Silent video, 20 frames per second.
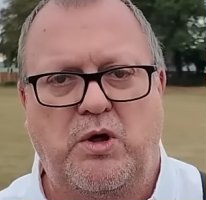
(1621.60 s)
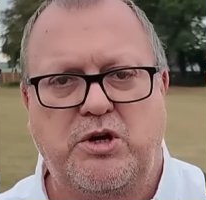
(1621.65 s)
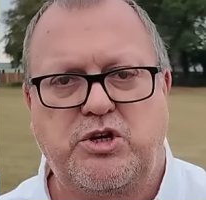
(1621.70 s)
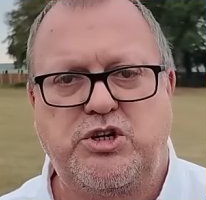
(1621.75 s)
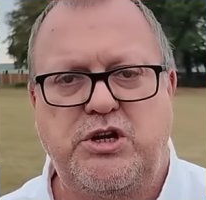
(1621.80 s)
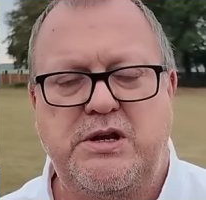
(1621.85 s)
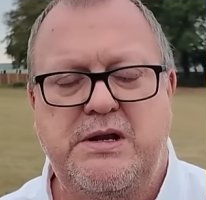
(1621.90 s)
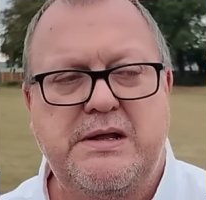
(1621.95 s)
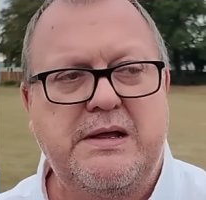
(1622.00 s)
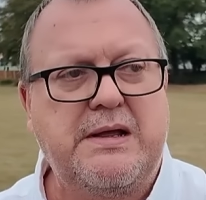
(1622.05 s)

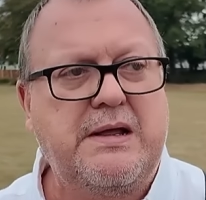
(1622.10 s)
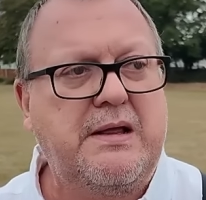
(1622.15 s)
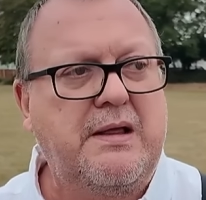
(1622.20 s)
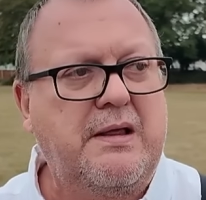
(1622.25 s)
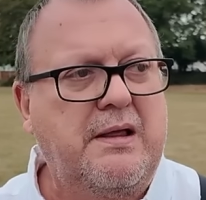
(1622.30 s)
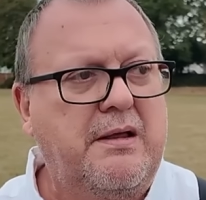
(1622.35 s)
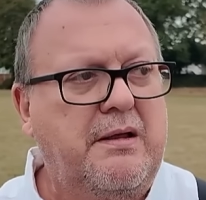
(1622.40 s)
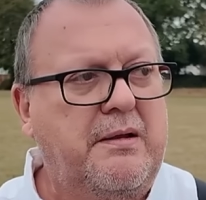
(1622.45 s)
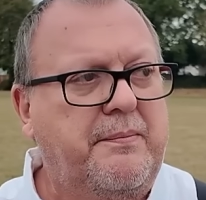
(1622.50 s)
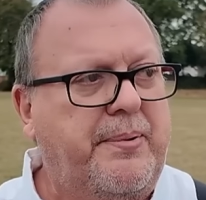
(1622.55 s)
watching.
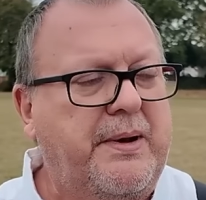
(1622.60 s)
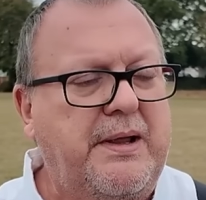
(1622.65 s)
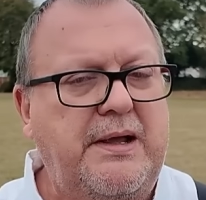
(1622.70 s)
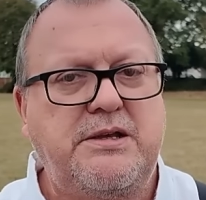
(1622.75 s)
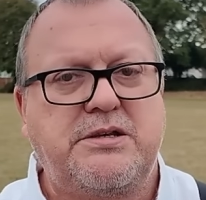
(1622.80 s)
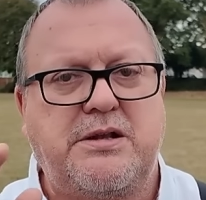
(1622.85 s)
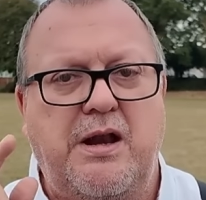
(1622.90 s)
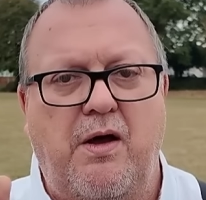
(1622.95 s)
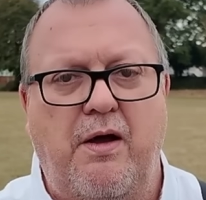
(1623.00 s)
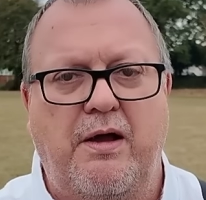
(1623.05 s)

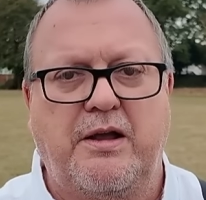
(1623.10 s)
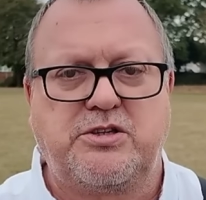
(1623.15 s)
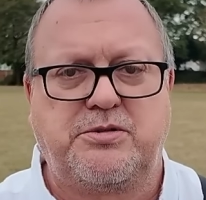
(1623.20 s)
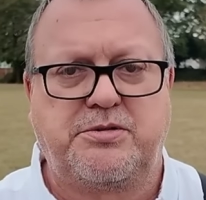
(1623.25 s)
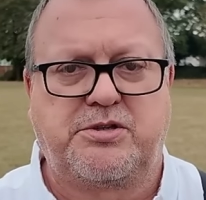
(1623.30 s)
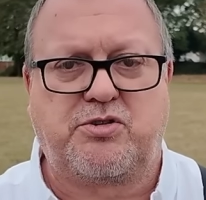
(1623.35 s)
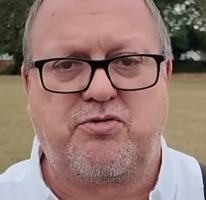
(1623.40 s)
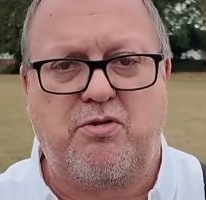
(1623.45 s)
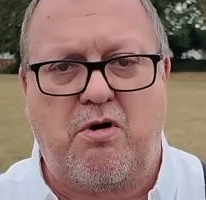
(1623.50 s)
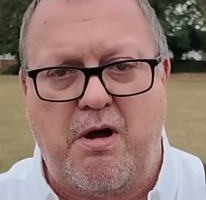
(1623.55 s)
Please like,
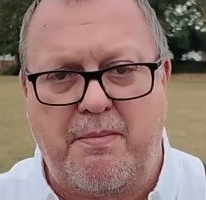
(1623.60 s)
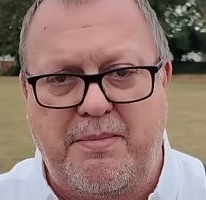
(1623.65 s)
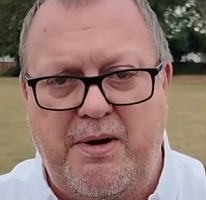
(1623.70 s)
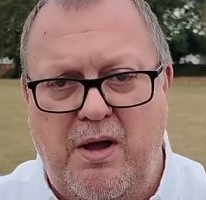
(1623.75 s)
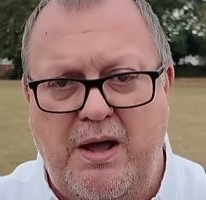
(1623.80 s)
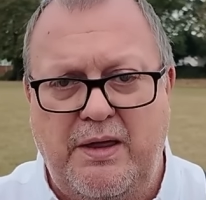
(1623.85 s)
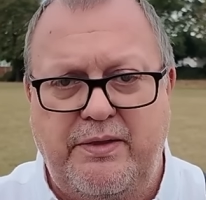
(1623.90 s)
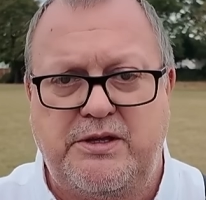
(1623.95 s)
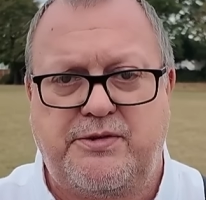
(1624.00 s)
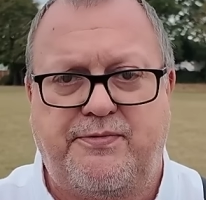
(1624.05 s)
subscribe,
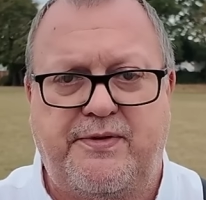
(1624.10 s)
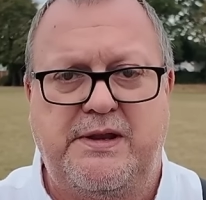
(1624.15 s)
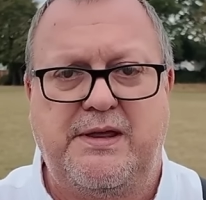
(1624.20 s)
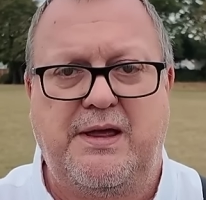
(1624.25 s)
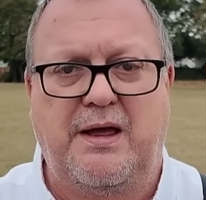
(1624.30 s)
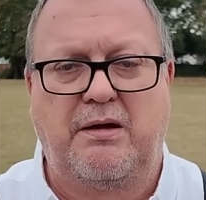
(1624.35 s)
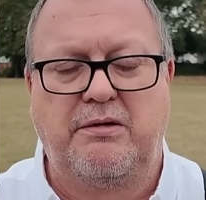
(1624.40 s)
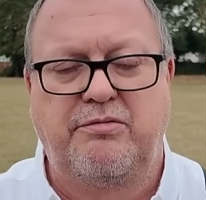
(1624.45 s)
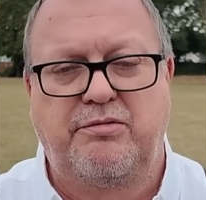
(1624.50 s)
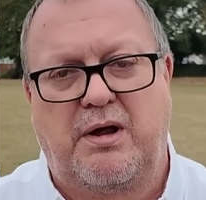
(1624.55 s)
like this
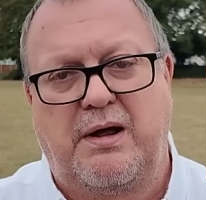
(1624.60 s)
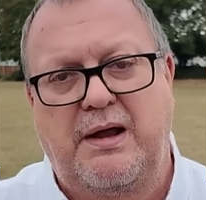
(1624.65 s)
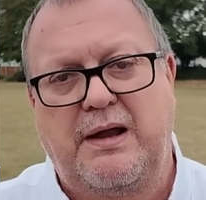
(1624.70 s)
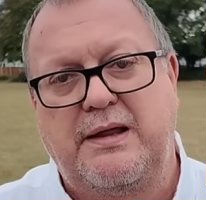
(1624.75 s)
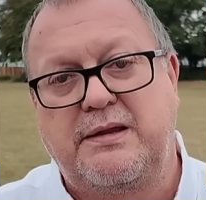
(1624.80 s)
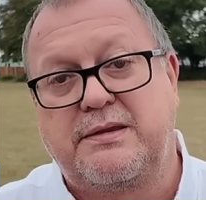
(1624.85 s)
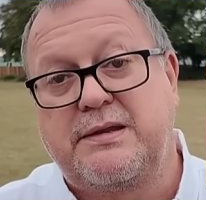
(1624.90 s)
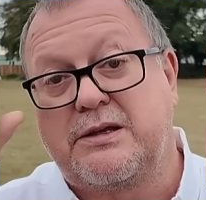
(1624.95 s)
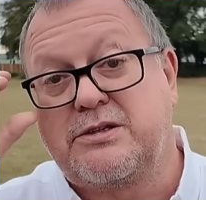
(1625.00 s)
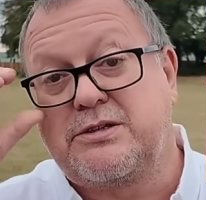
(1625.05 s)
video,
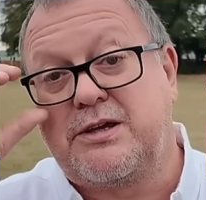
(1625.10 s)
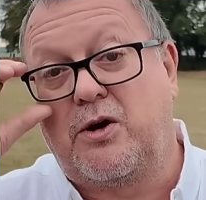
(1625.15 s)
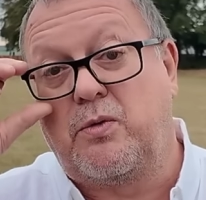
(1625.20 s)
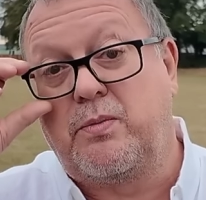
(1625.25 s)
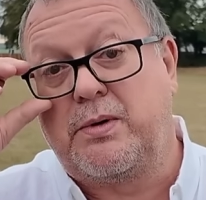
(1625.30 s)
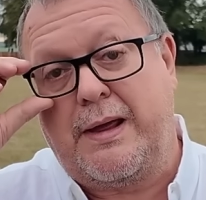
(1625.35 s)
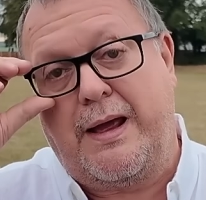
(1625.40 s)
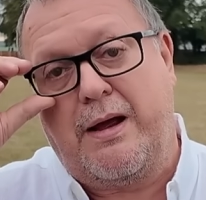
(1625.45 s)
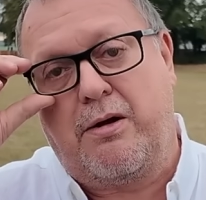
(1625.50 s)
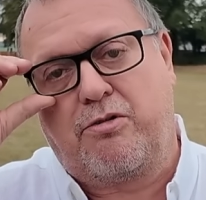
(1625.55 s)
right? It does
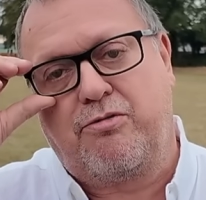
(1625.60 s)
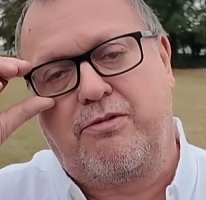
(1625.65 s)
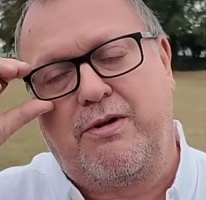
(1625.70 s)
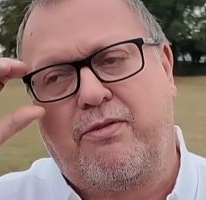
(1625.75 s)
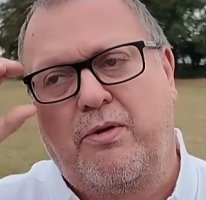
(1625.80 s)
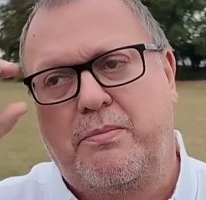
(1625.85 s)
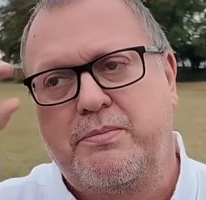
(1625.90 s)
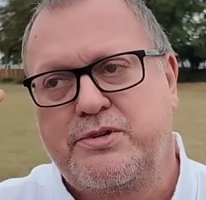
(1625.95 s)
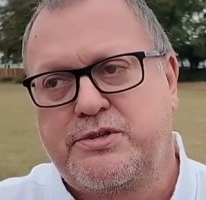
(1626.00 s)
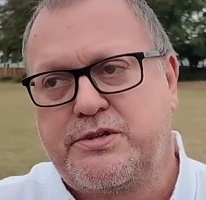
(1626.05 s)
help the
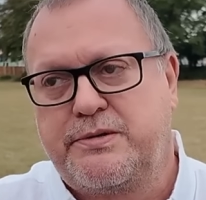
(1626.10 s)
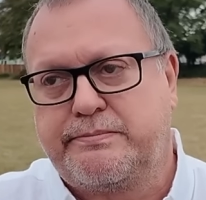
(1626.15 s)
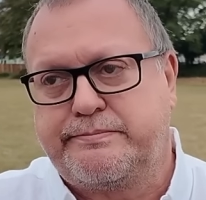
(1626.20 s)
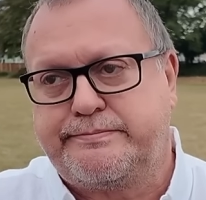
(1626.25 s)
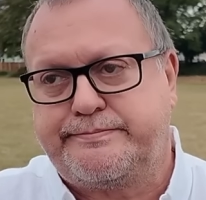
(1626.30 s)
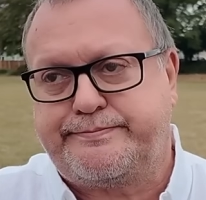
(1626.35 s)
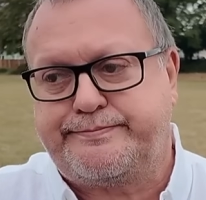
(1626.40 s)
algorithms,